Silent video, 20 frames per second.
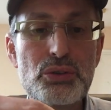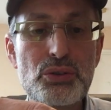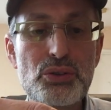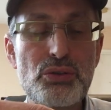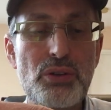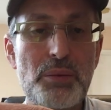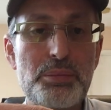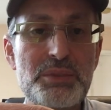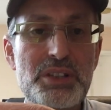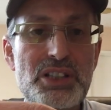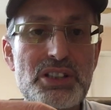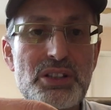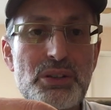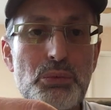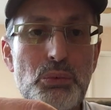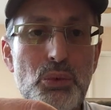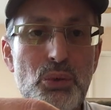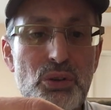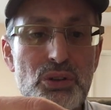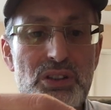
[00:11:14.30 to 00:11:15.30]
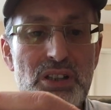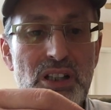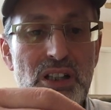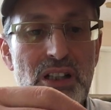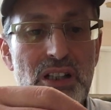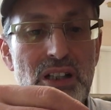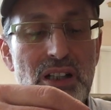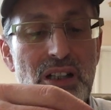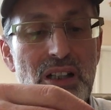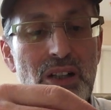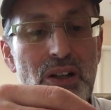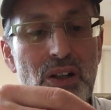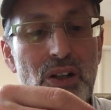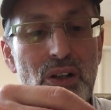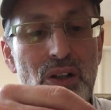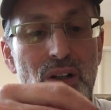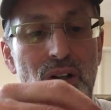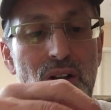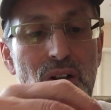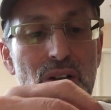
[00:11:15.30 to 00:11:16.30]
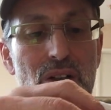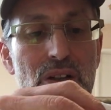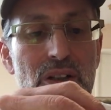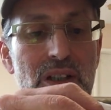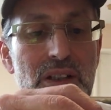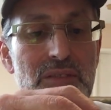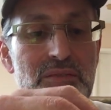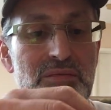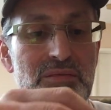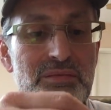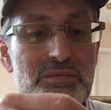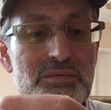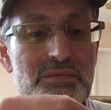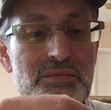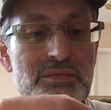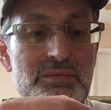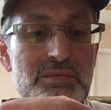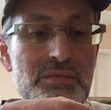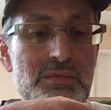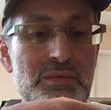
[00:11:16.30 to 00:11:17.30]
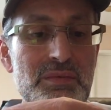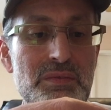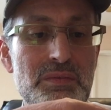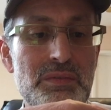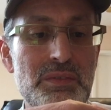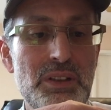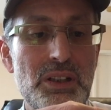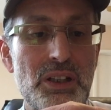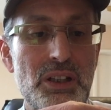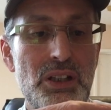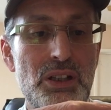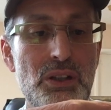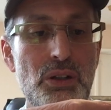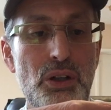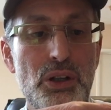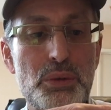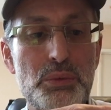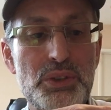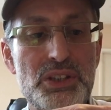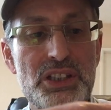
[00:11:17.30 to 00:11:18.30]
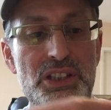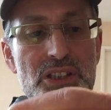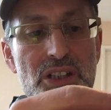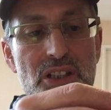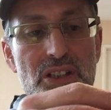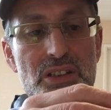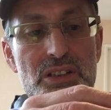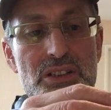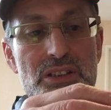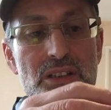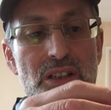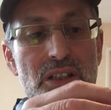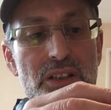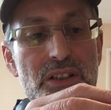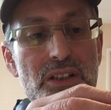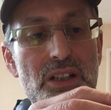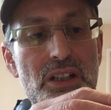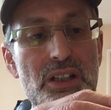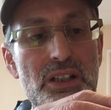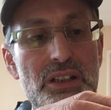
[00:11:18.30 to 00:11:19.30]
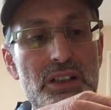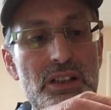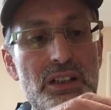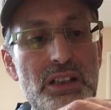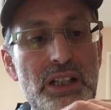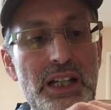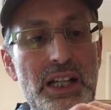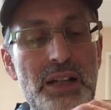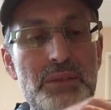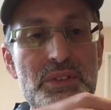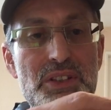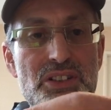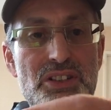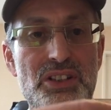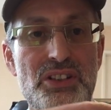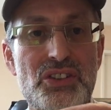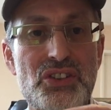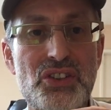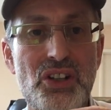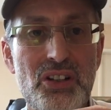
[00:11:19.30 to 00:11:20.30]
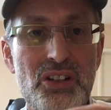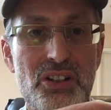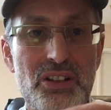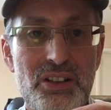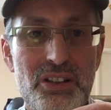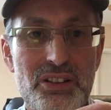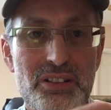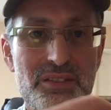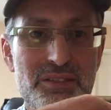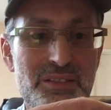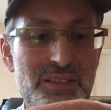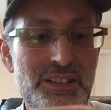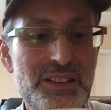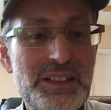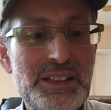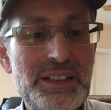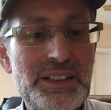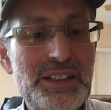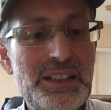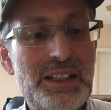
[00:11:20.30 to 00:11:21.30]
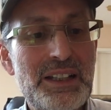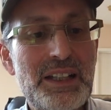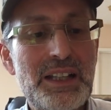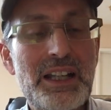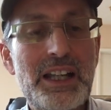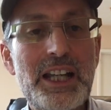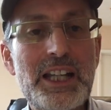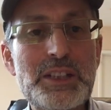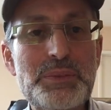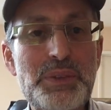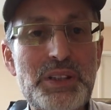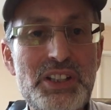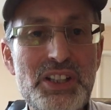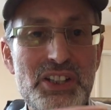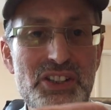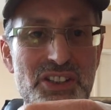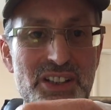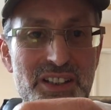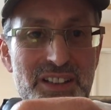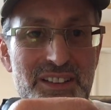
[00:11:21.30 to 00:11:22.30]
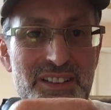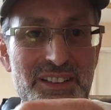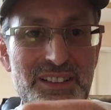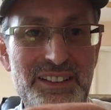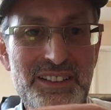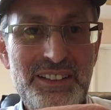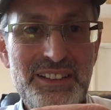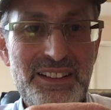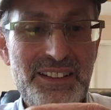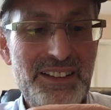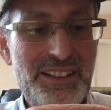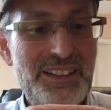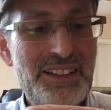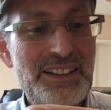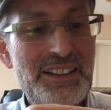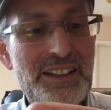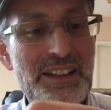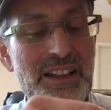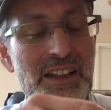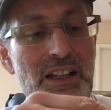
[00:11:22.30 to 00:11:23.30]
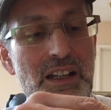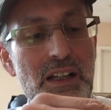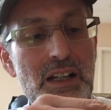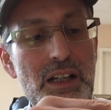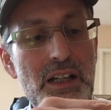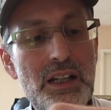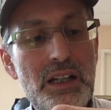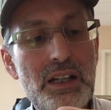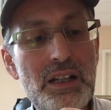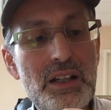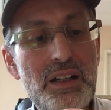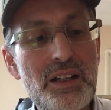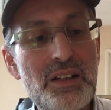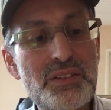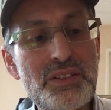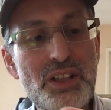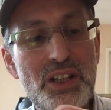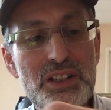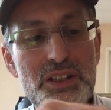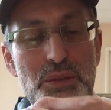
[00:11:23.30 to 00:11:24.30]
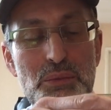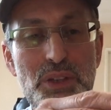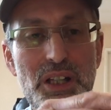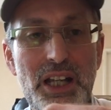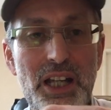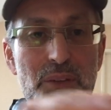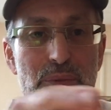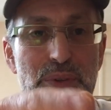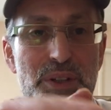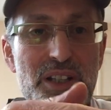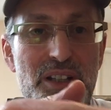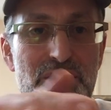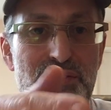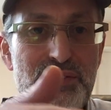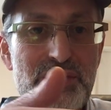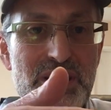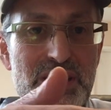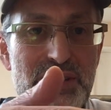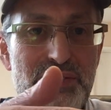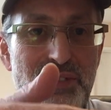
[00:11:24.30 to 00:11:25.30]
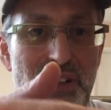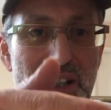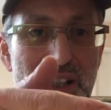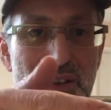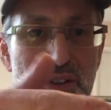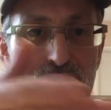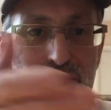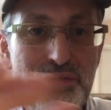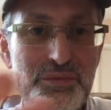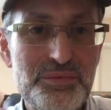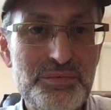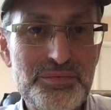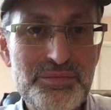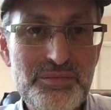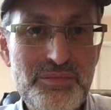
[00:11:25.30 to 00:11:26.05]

to drop this in water or going with it on an Amazon jungle expedition, nothing will happen if this fell off.